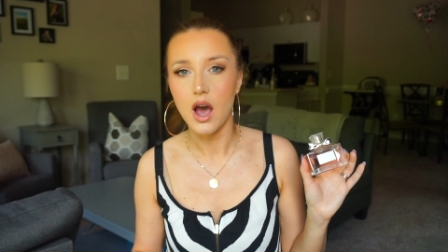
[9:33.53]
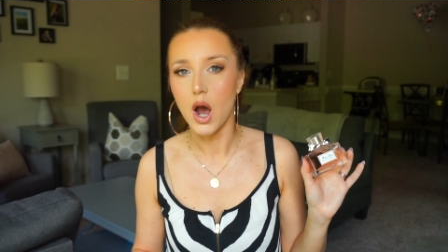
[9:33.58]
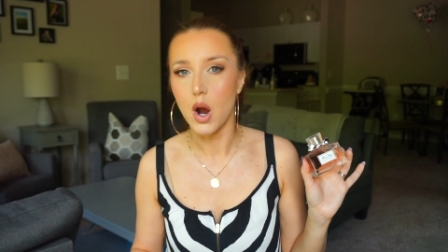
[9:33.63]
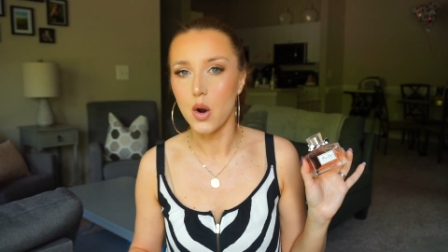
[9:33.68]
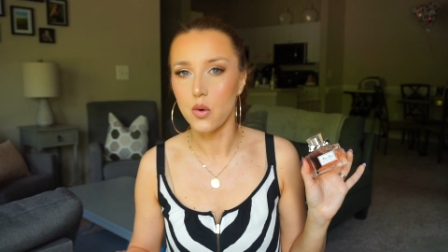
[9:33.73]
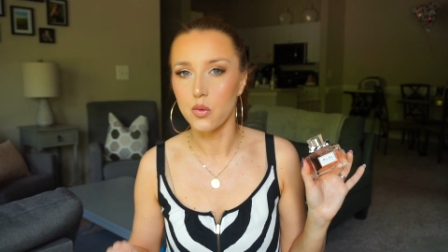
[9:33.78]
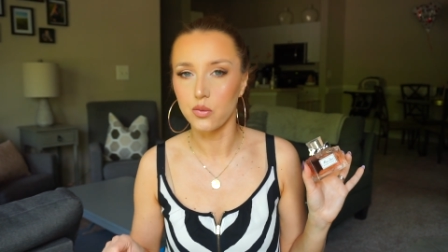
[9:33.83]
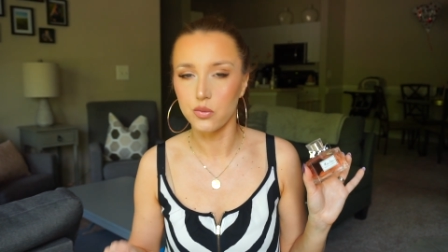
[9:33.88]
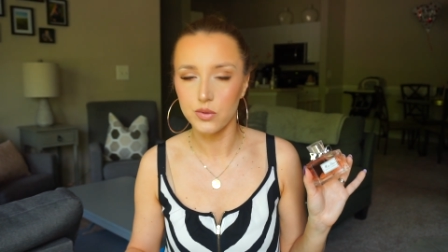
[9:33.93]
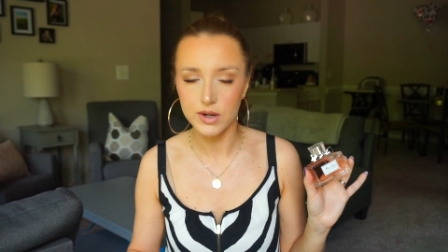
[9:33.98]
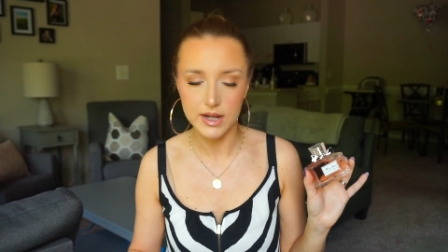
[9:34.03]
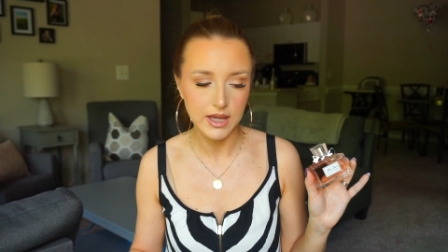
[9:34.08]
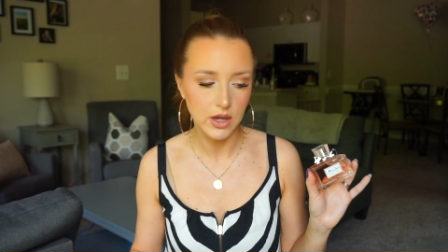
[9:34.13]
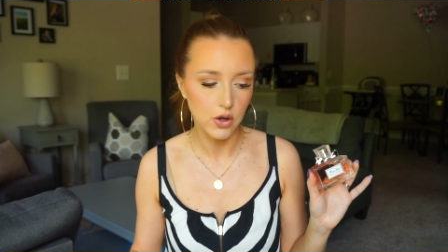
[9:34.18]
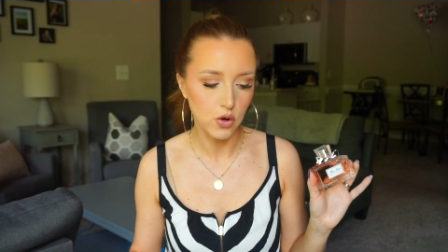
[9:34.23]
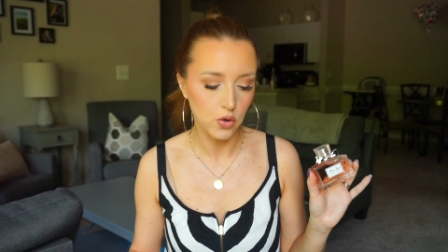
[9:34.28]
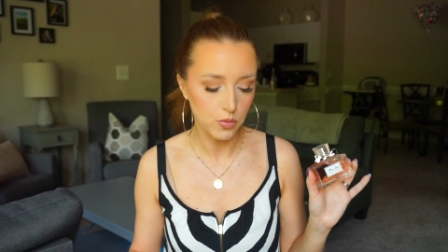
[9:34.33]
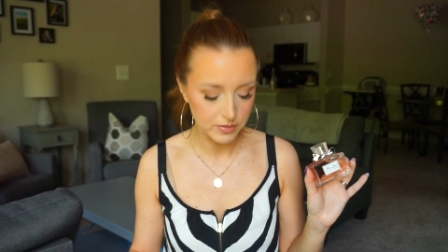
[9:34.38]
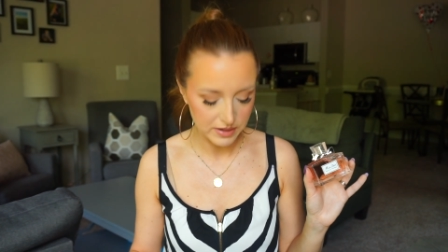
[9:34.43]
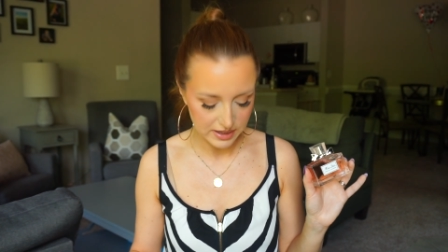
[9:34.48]
i really
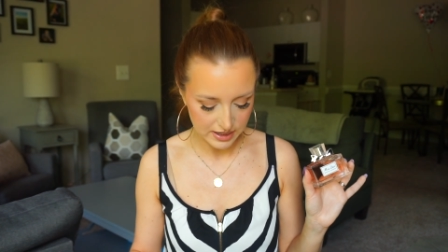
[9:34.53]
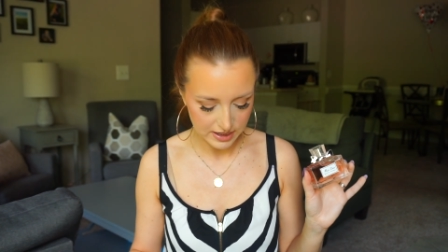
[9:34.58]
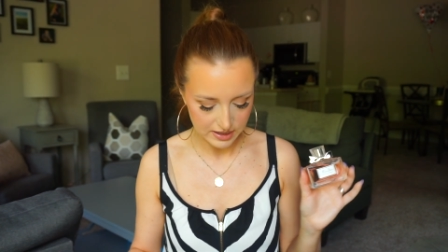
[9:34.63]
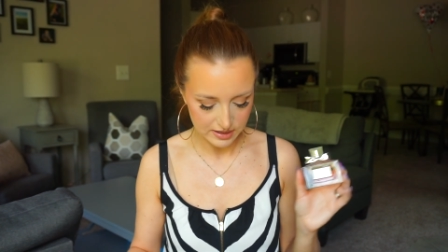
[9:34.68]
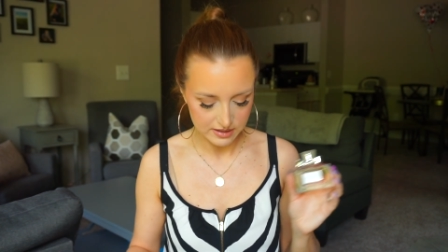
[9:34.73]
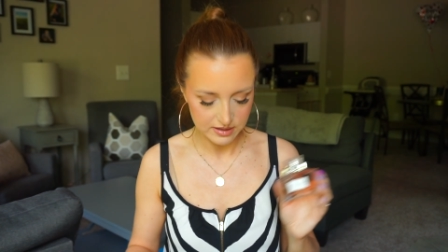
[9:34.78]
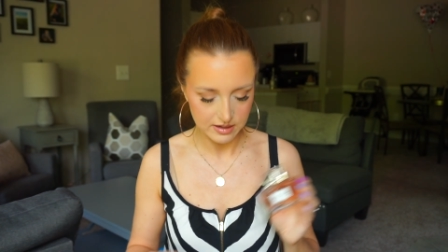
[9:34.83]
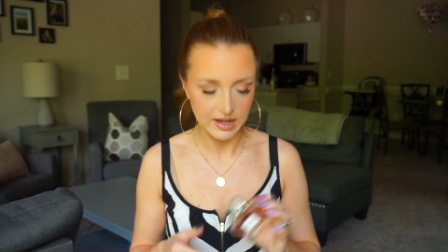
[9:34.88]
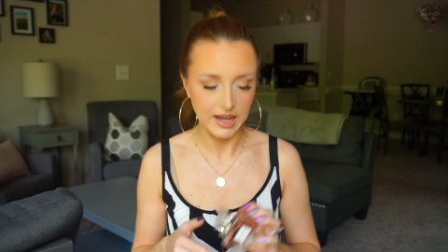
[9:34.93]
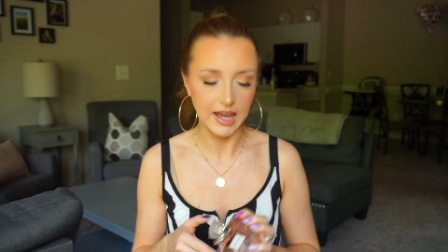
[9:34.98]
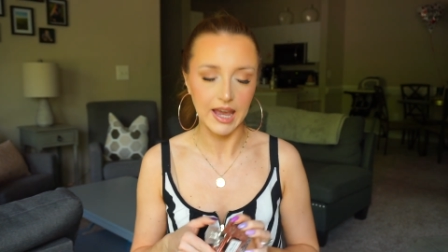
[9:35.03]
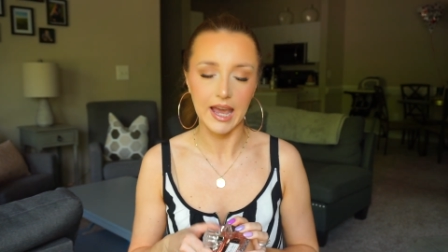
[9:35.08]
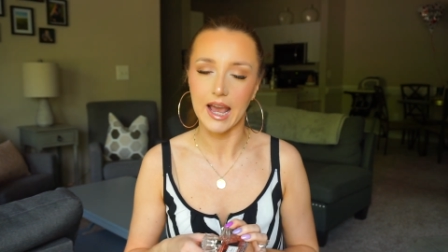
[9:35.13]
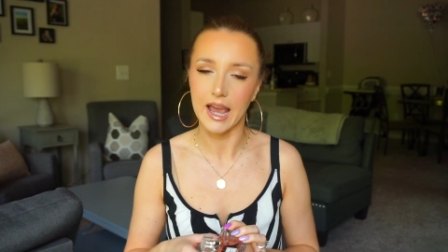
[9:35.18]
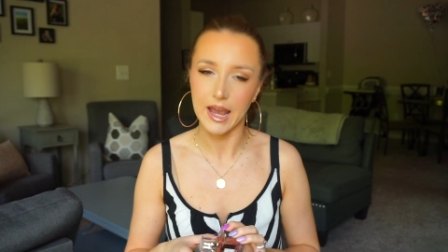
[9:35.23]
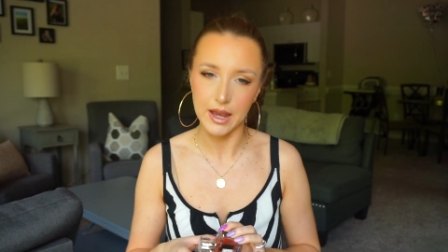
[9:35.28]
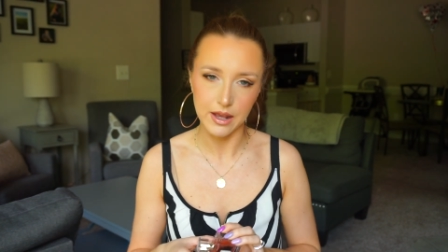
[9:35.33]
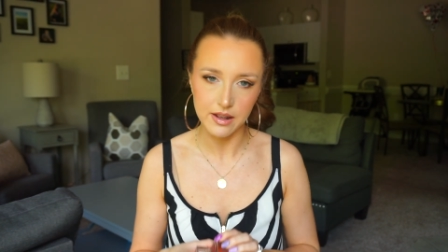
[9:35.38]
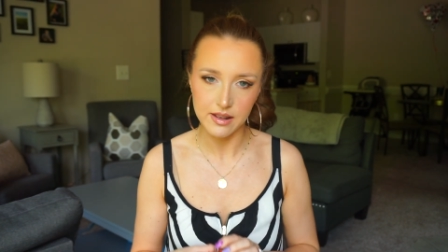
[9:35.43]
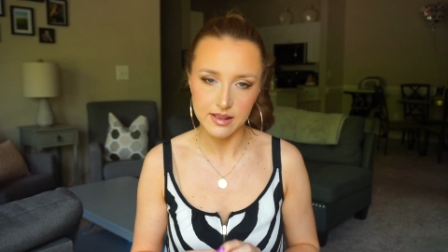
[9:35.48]
hope not i
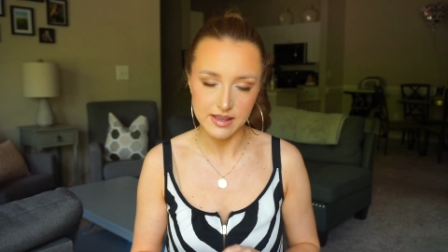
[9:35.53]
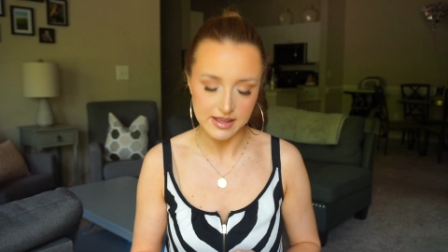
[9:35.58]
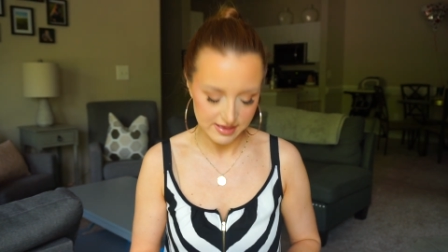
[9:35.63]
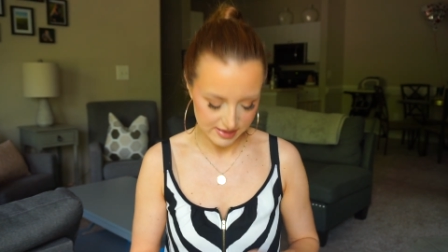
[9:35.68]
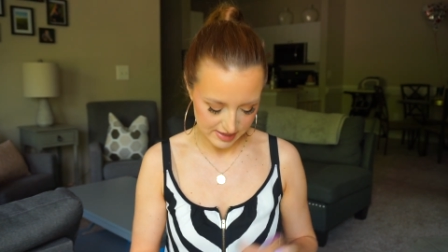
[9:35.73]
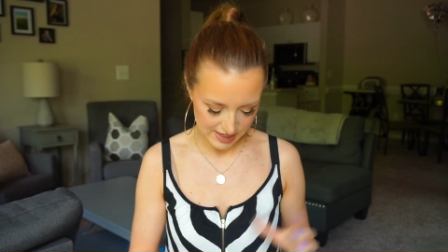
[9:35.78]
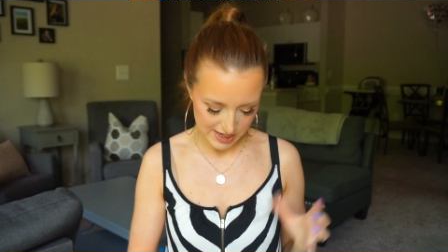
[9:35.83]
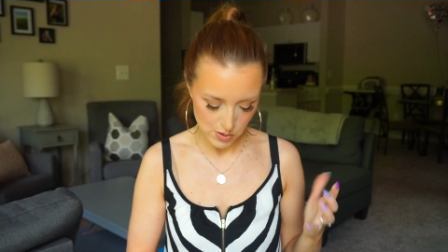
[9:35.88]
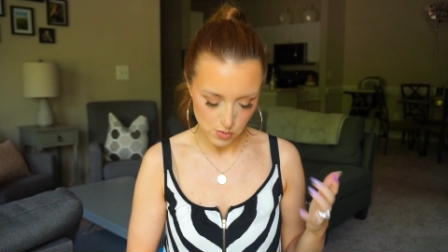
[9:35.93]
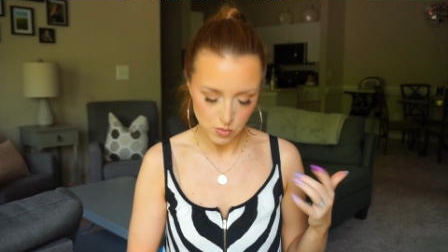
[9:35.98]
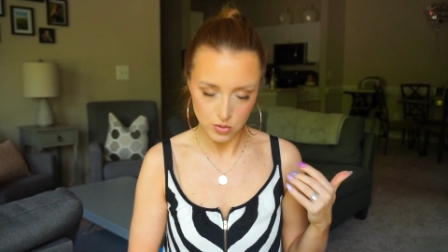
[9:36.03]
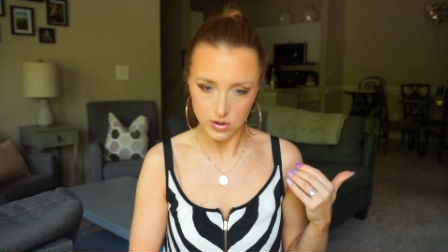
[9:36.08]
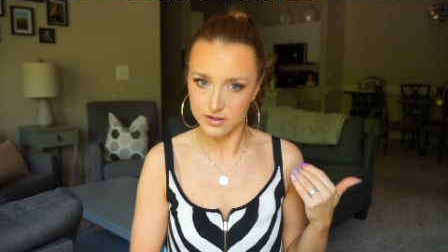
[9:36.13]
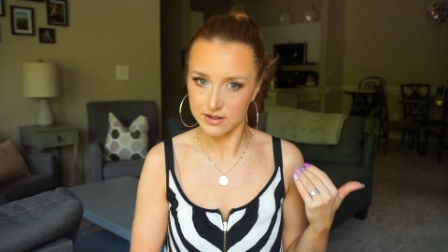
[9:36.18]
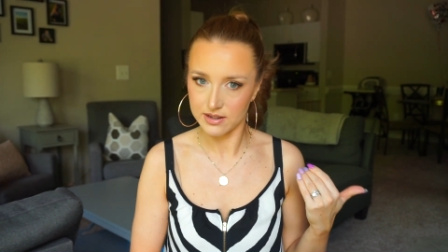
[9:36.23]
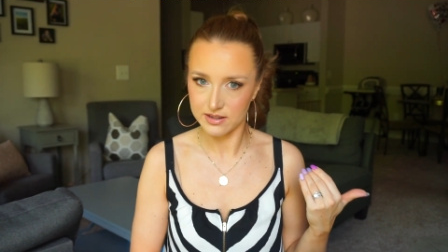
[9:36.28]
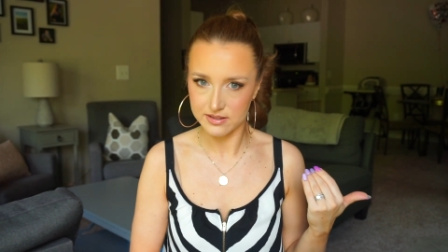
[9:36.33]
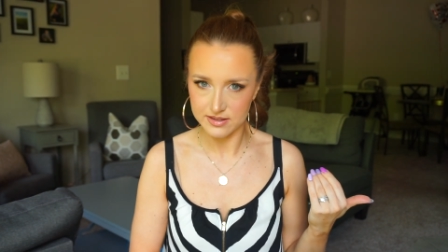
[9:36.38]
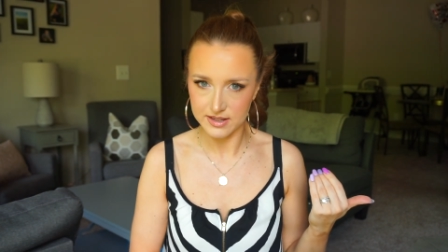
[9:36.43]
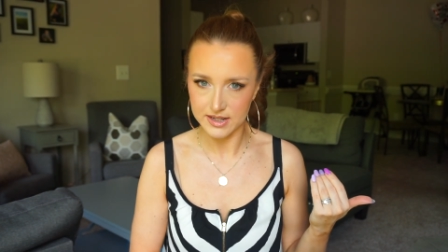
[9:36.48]
hate that ewa
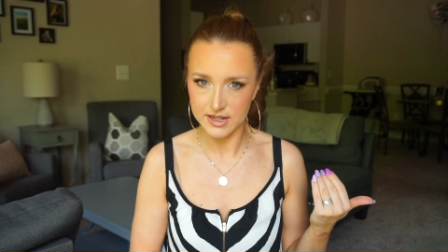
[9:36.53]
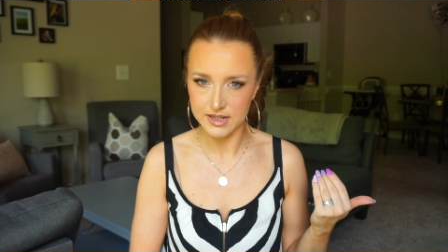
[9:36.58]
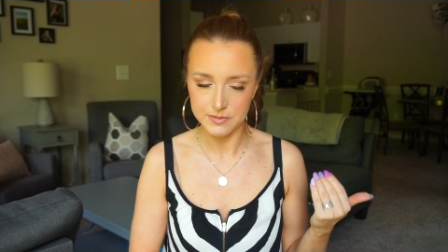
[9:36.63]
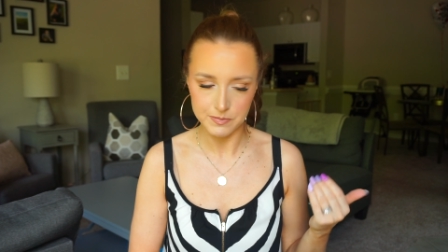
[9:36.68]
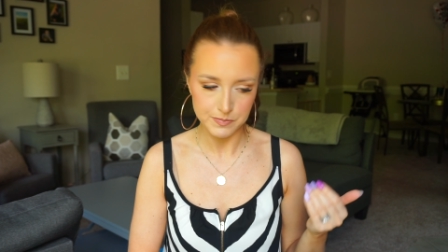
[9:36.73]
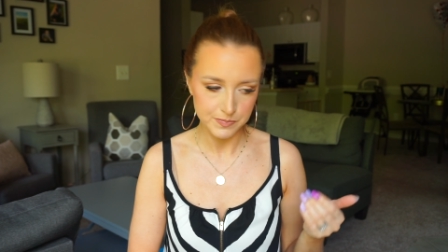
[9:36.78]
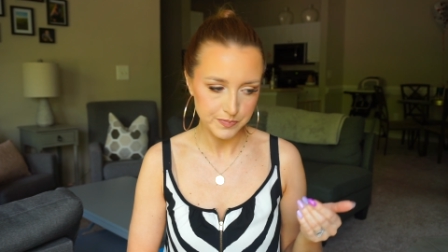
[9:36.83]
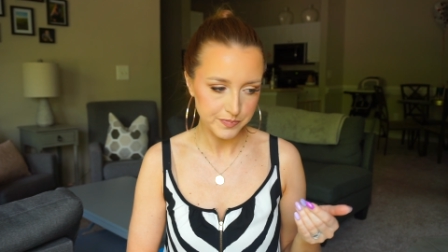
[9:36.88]
does that